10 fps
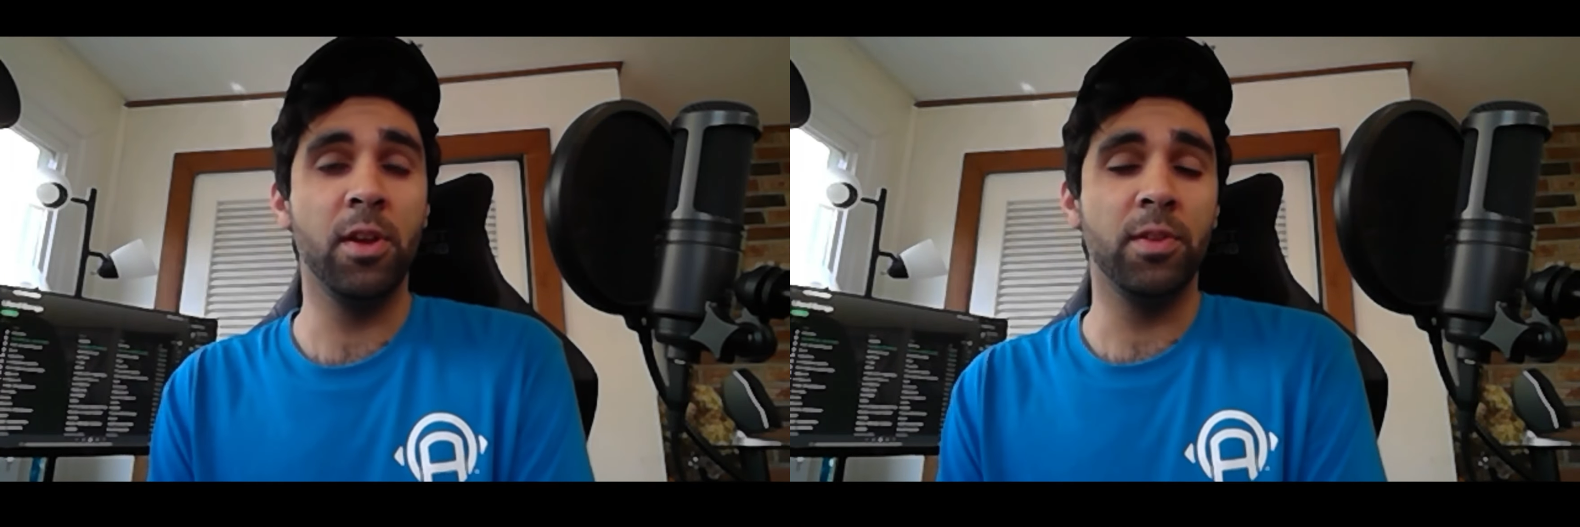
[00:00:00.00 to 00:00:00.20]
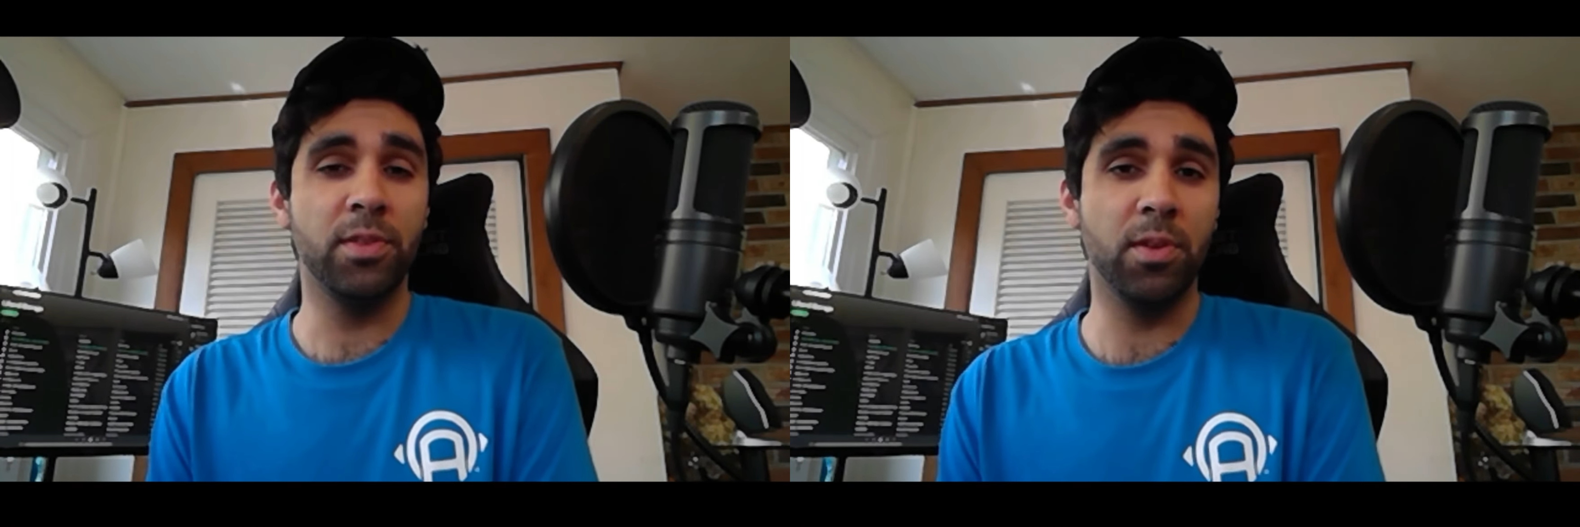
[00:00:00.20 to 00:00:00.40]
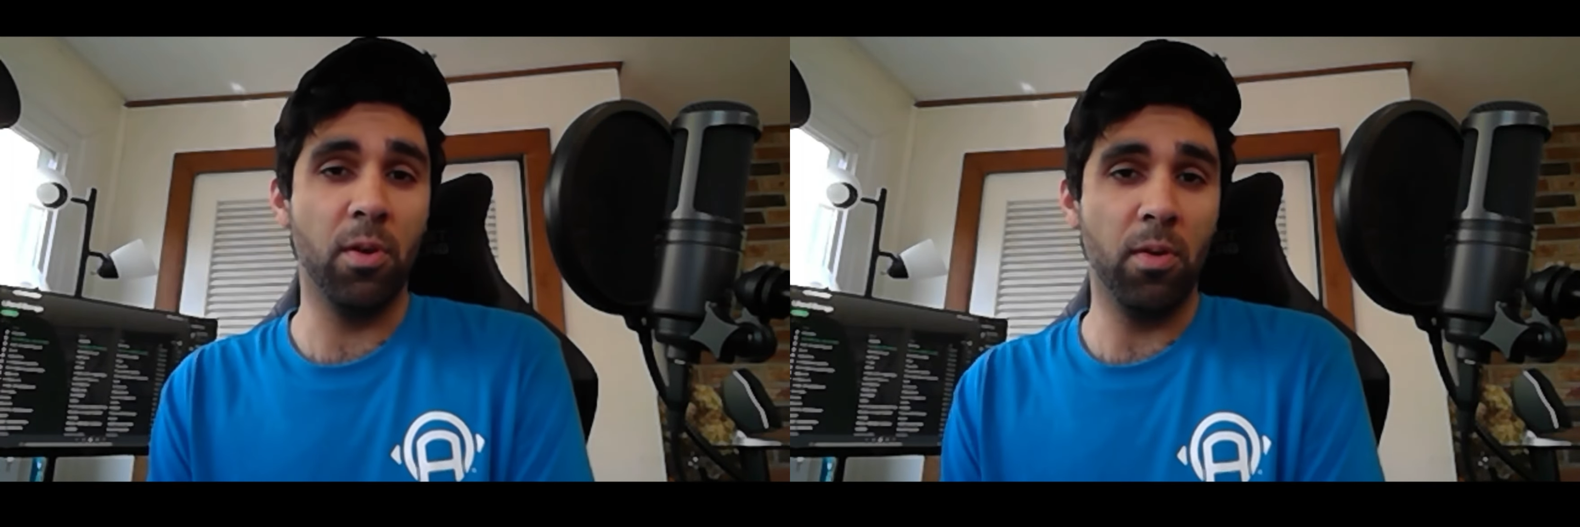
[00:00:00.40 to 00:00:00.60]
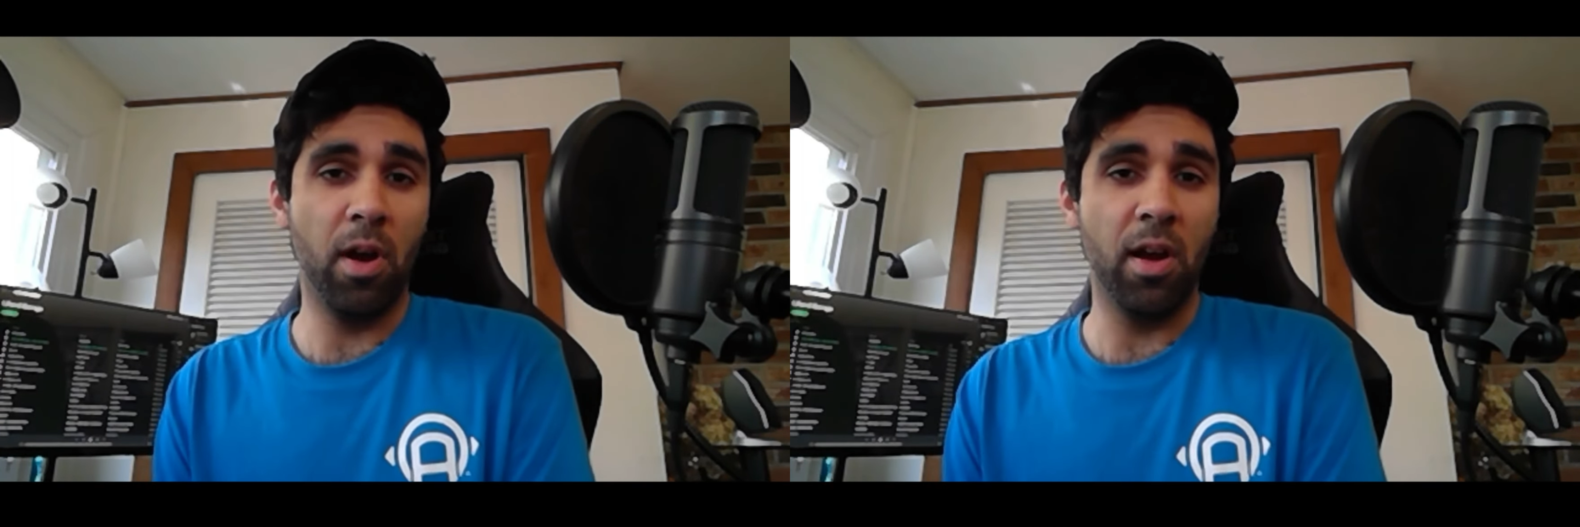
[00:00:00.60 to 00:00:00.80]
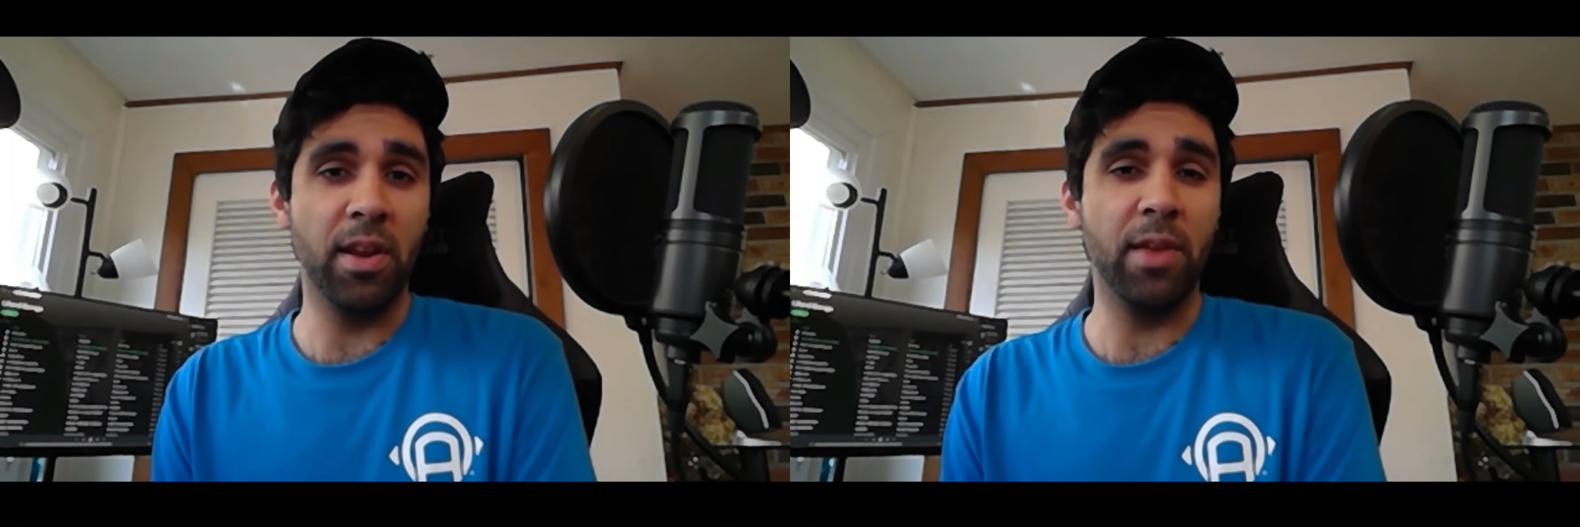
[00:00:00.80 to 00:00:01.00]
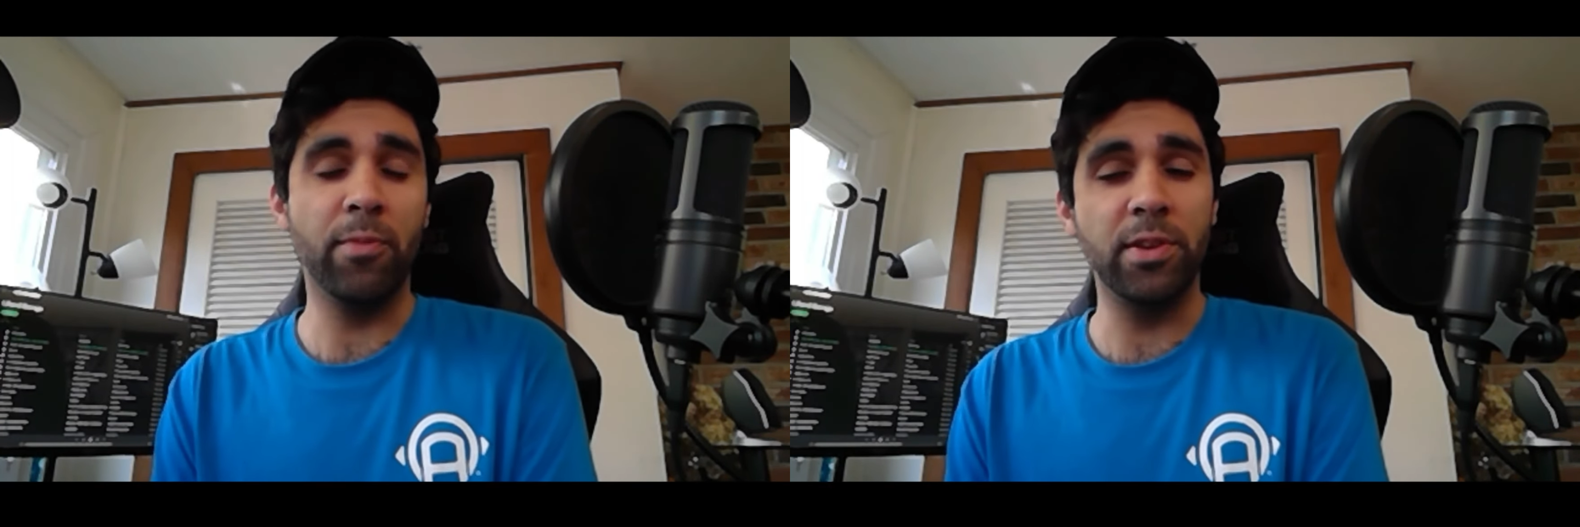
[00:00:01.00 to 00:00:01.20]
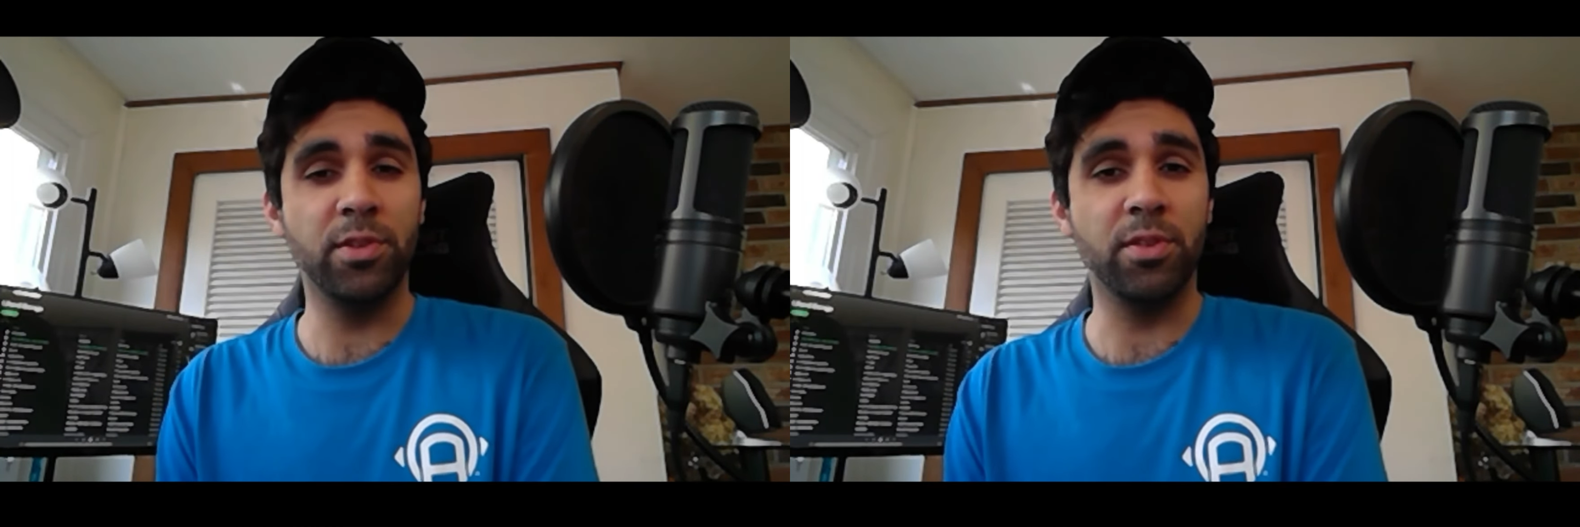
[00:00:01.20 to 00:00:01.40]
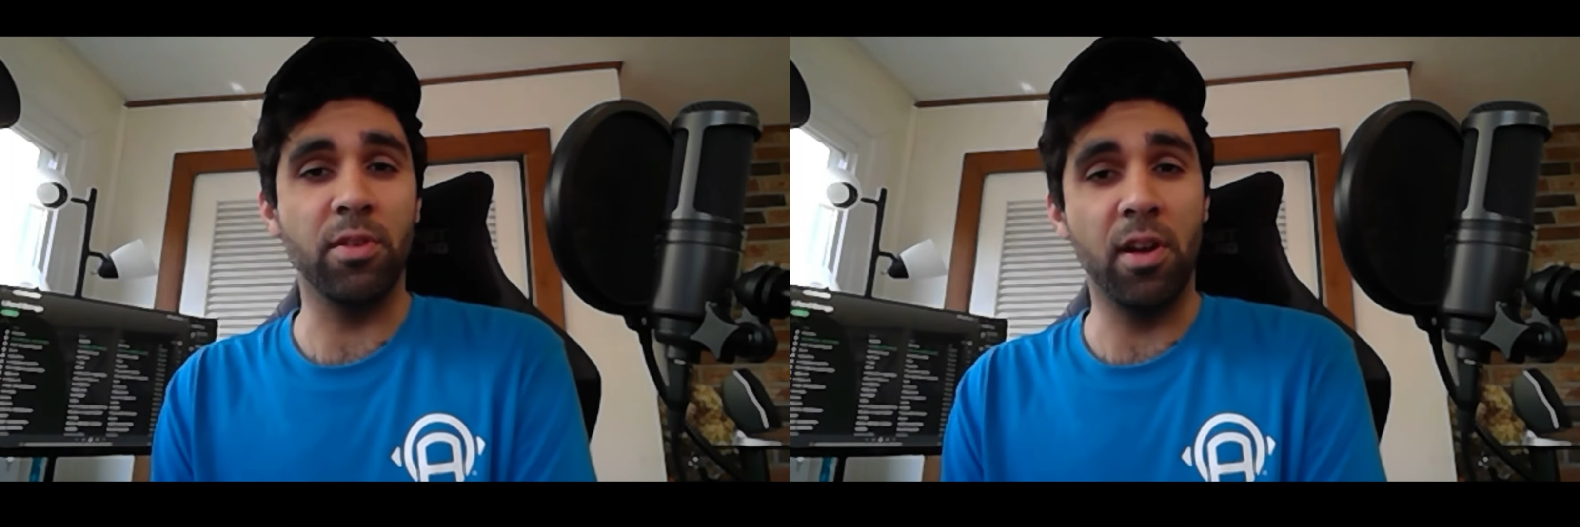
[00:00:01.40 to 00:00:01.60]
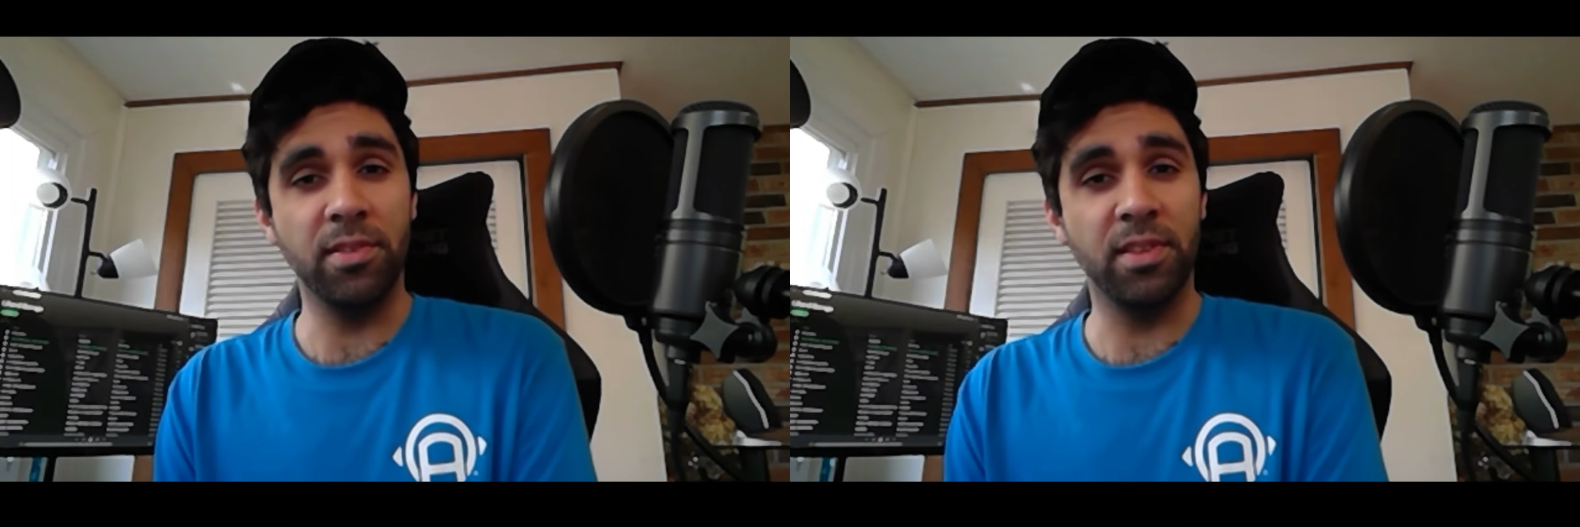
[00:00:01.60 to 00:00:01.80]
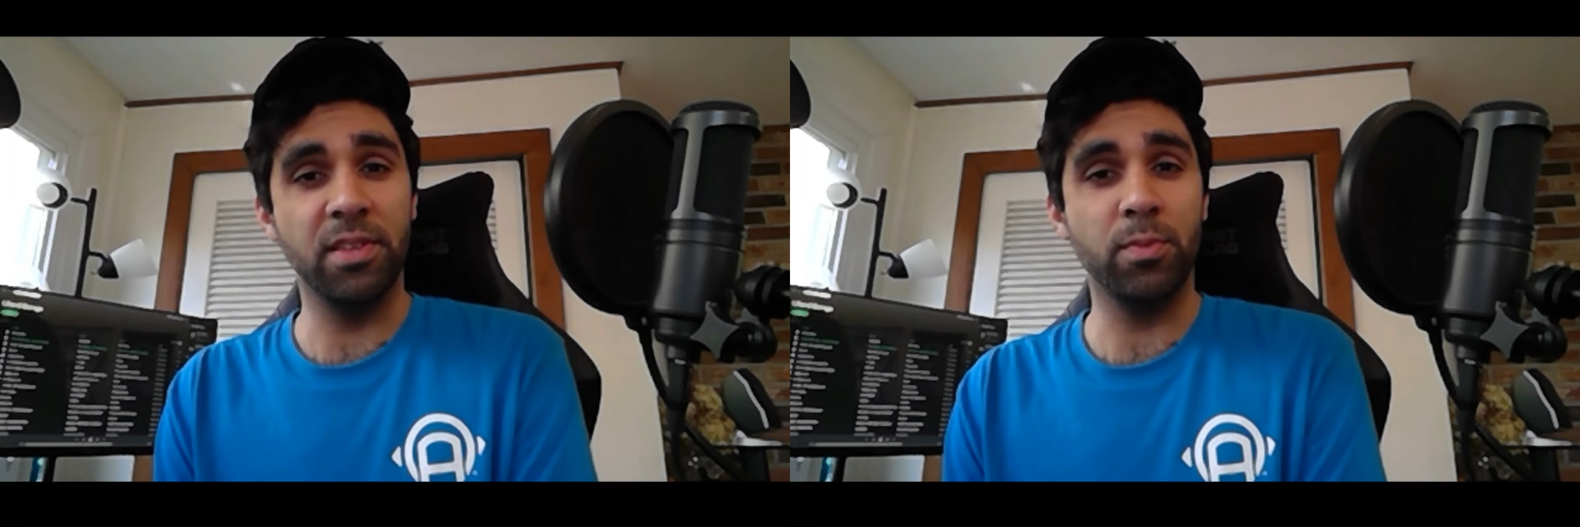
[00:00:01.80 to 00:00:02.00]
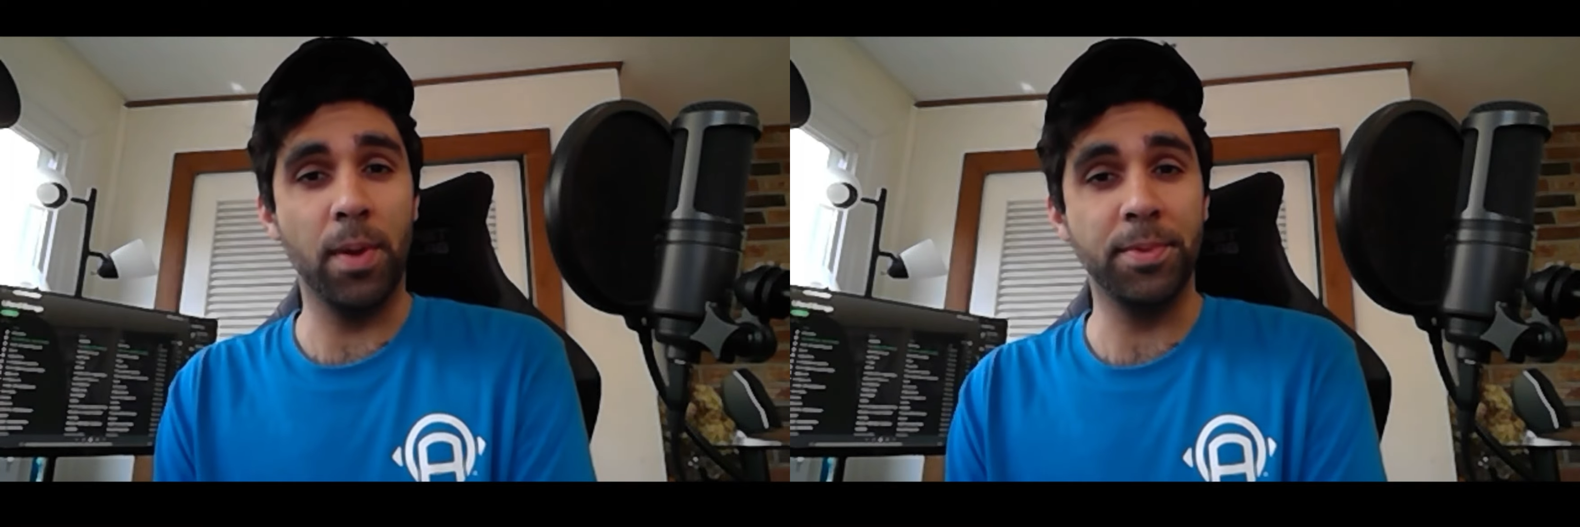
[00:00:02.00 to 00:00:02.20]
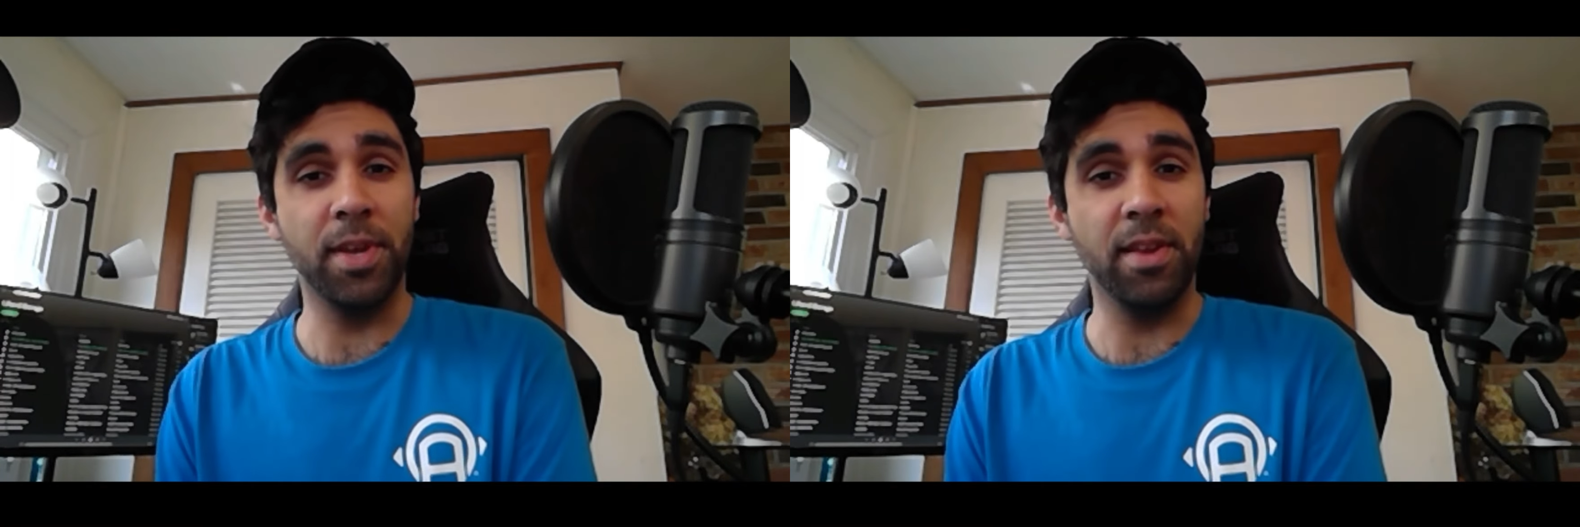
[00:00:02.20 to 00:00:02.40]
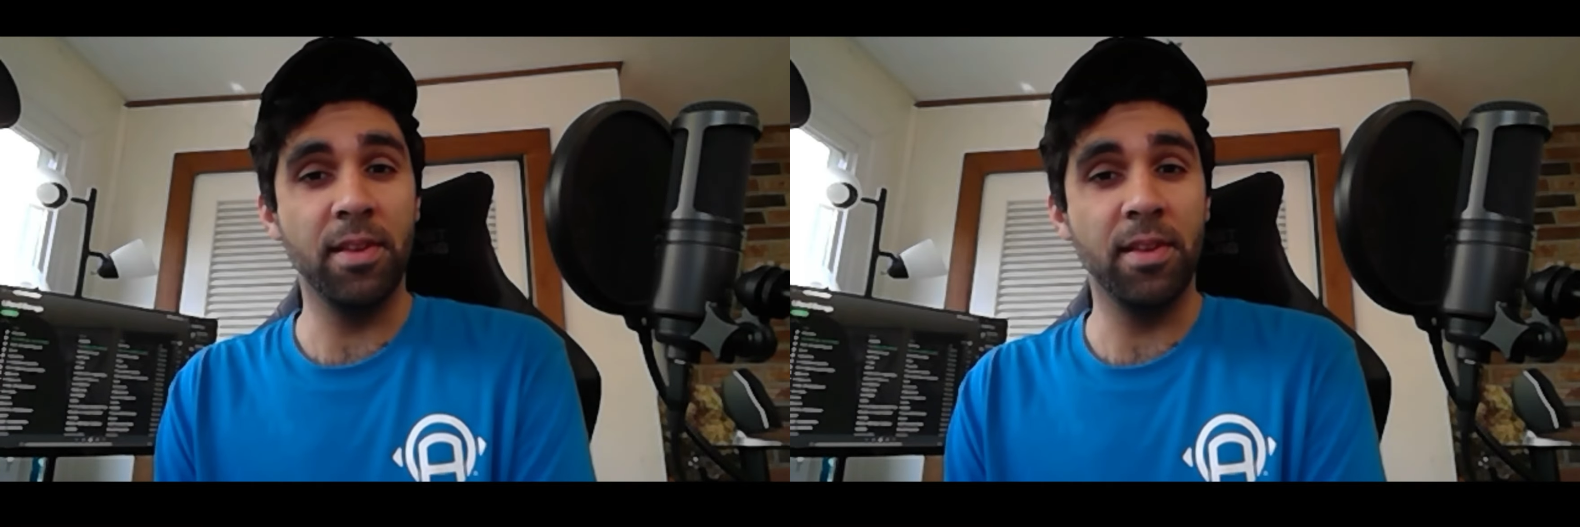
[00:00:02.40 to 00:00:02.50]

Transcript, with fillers: to go on and register onto this website.